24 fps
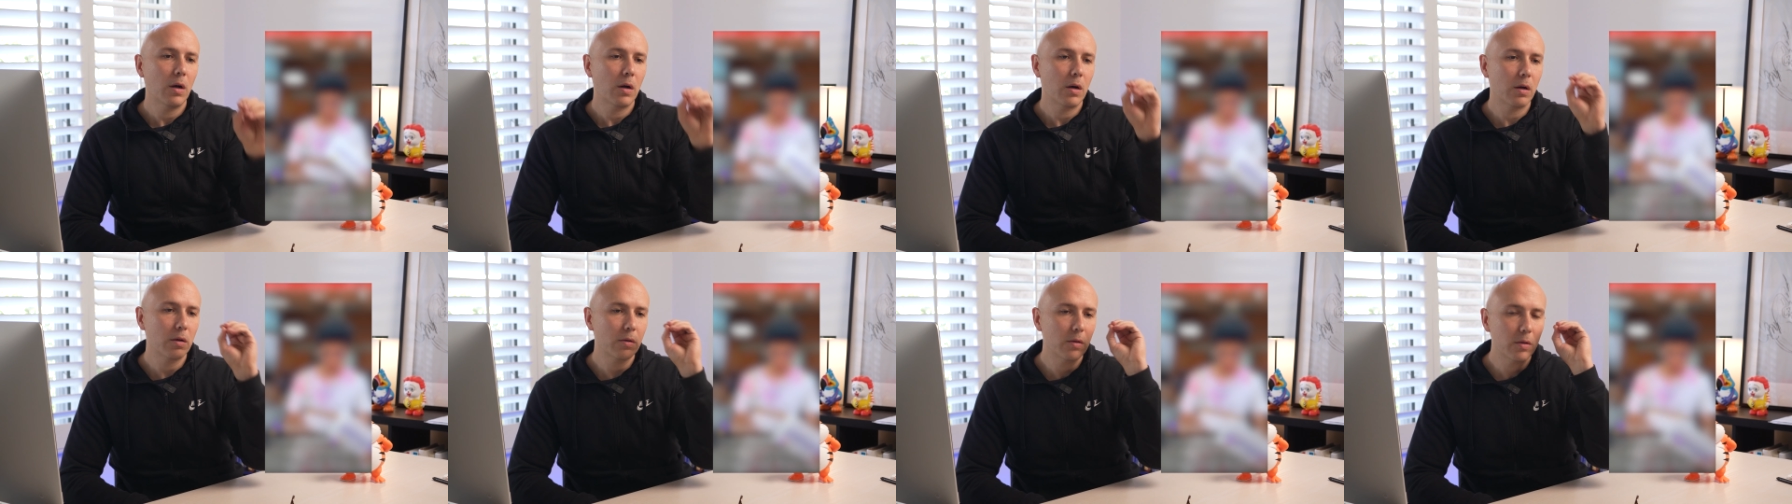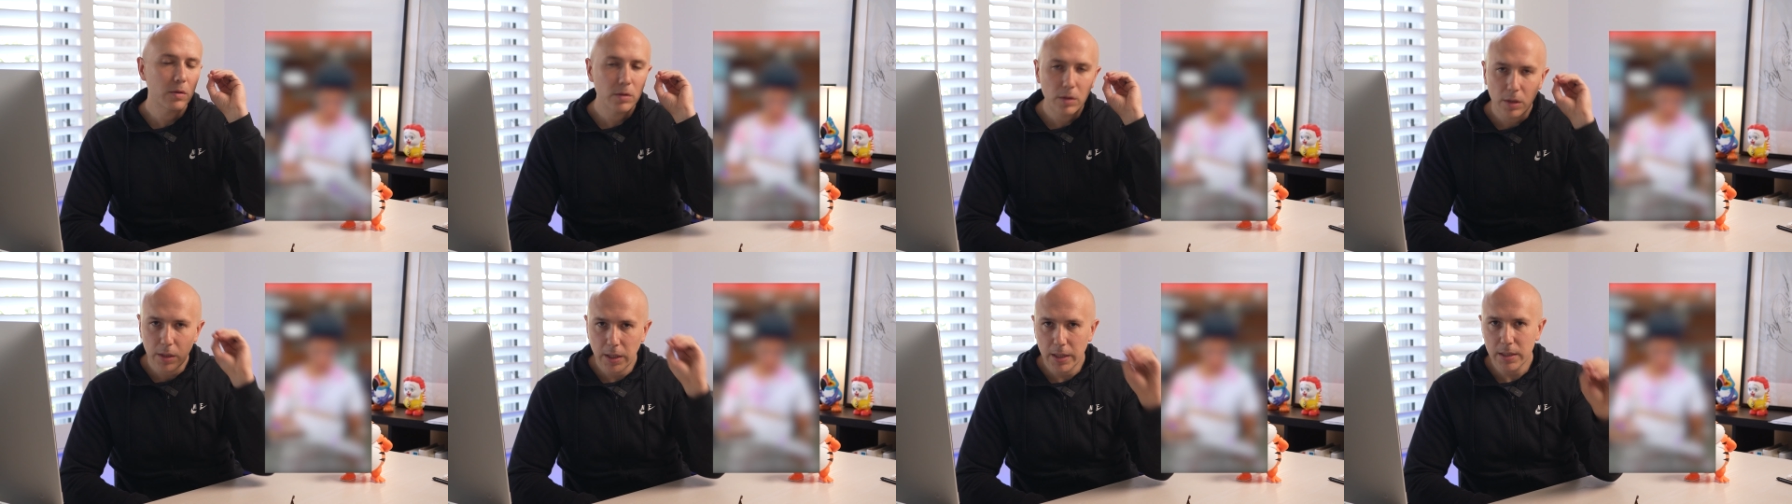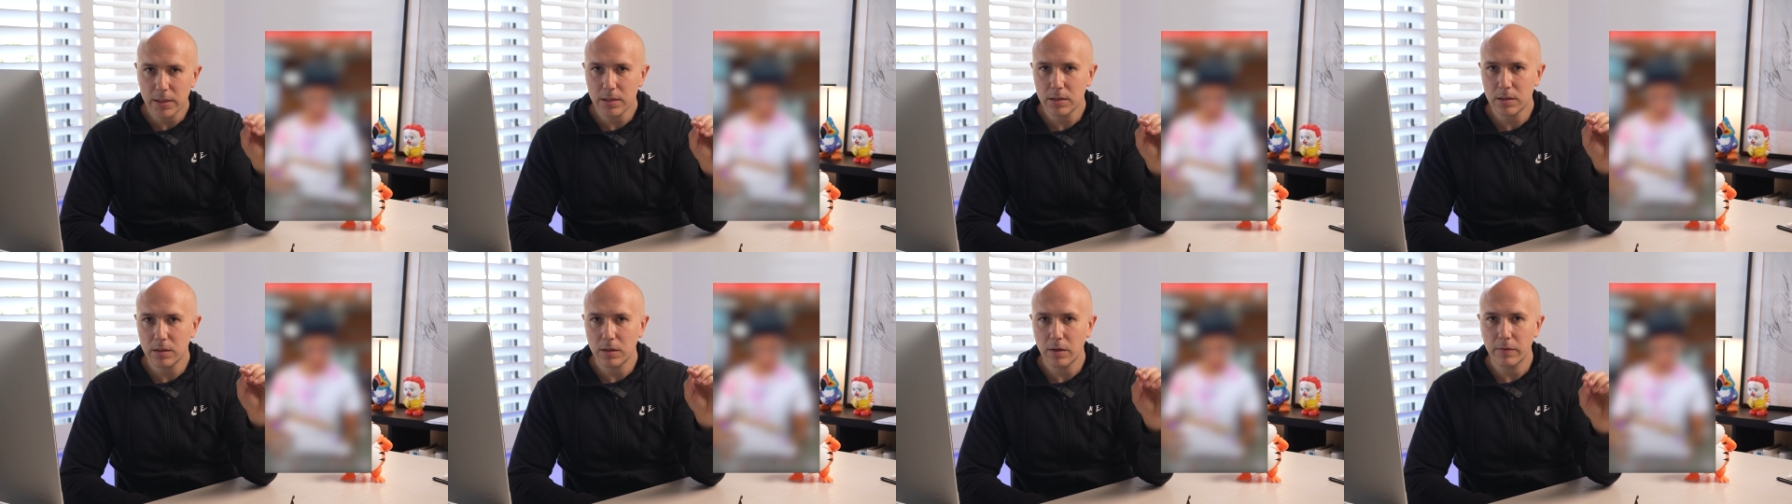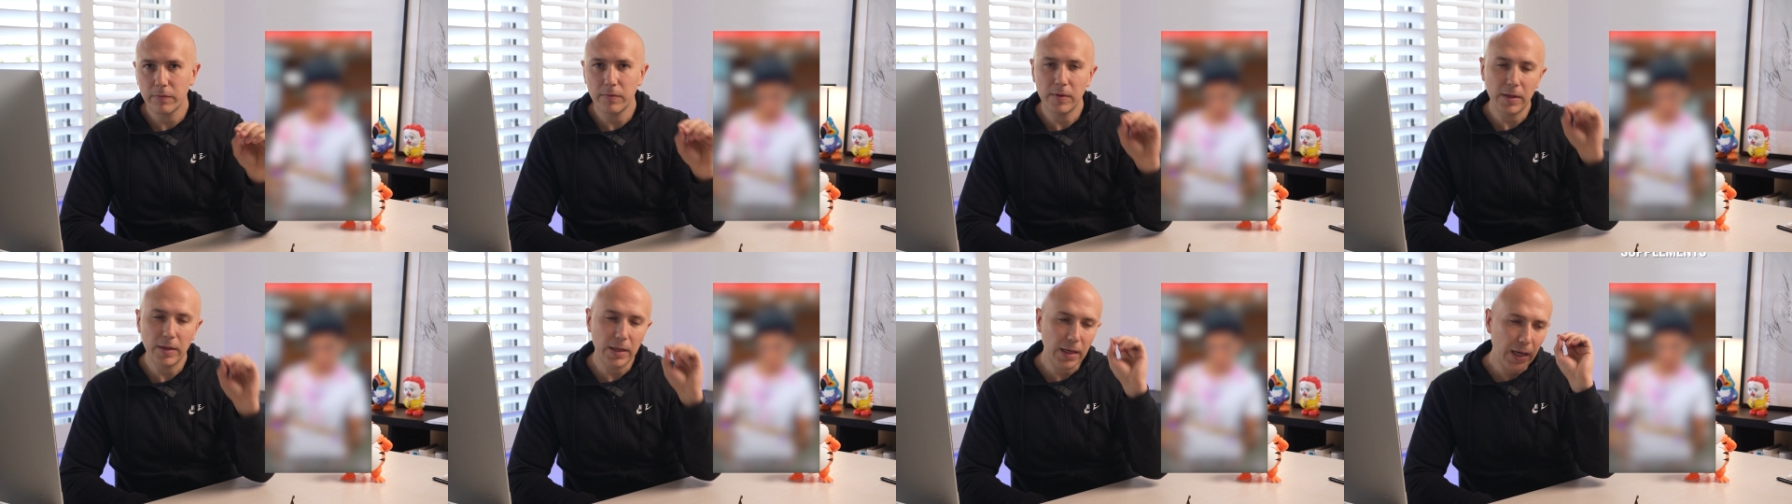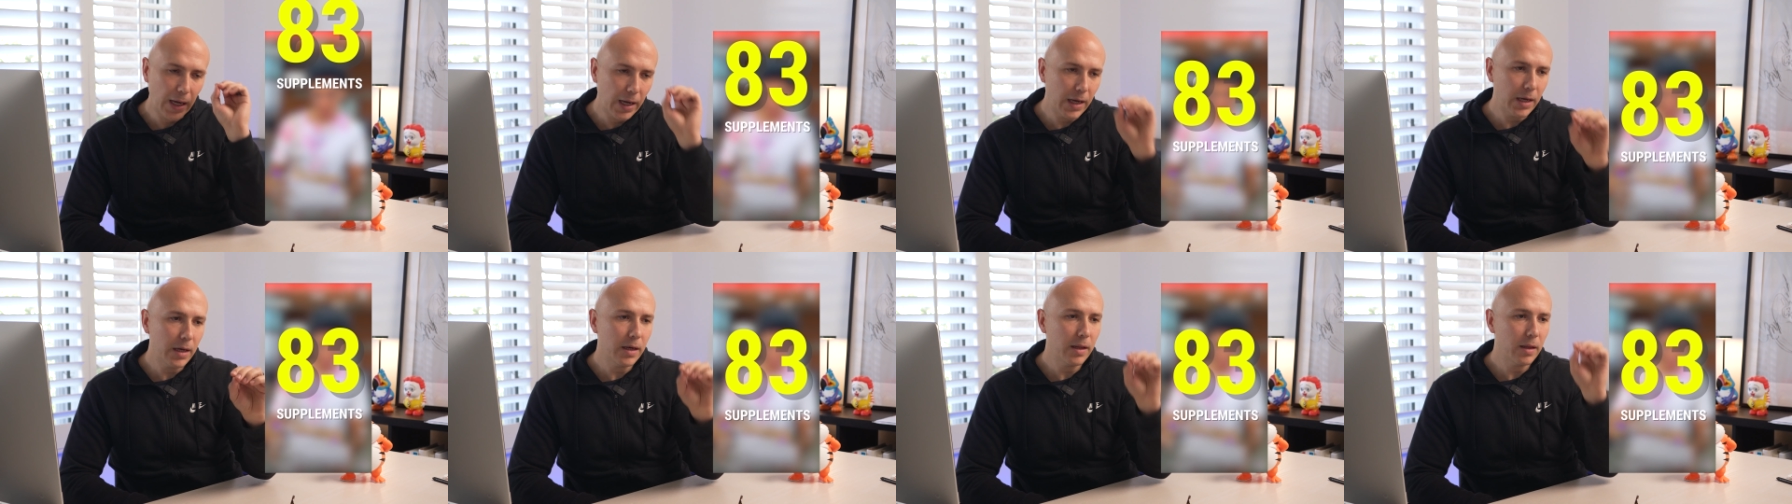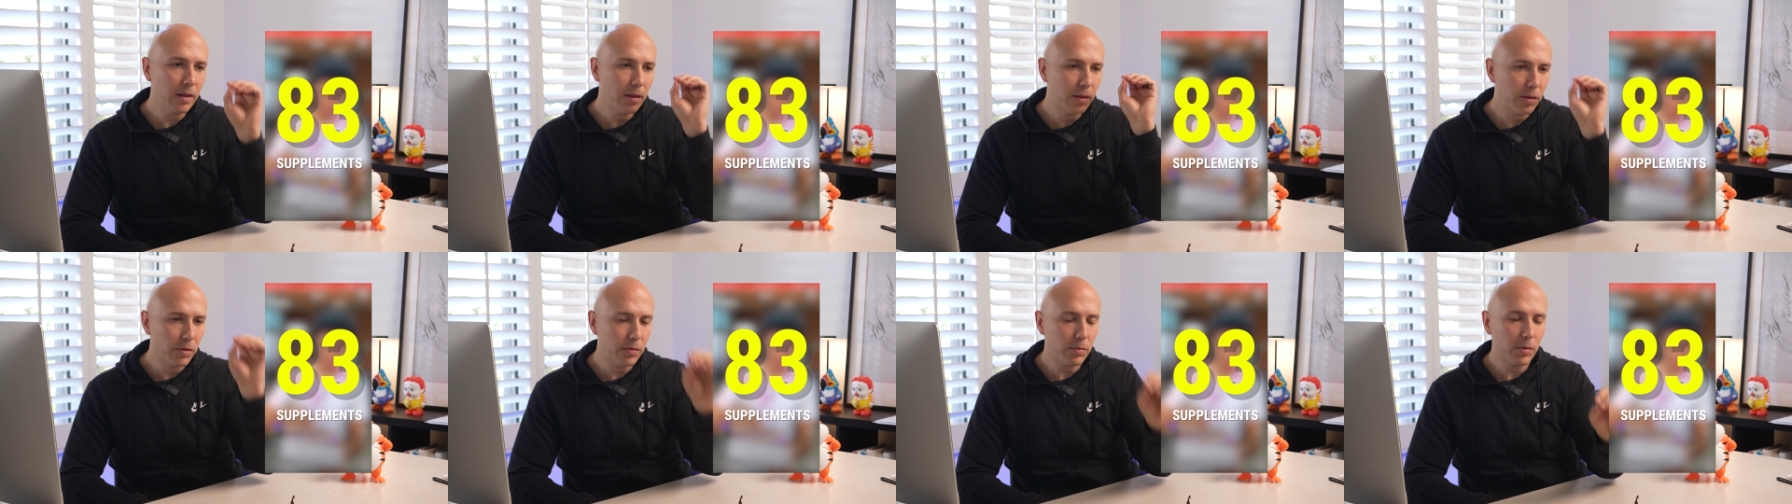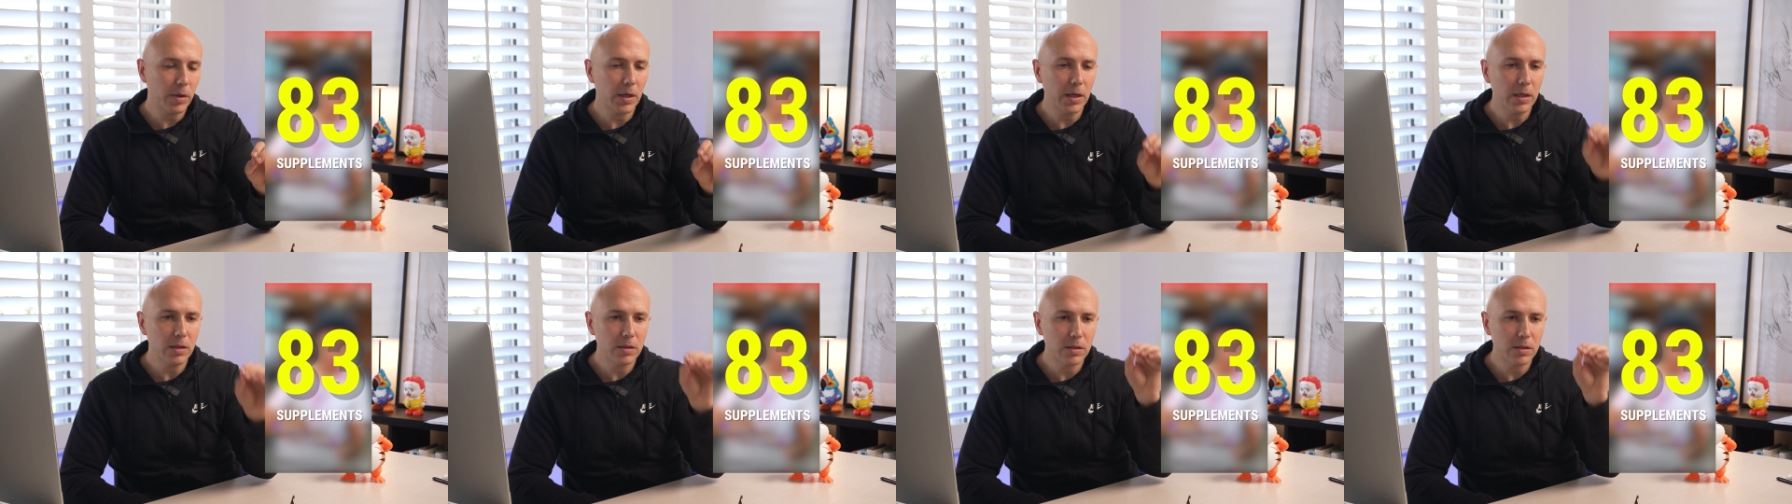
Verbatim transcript: are the list of the eighty-three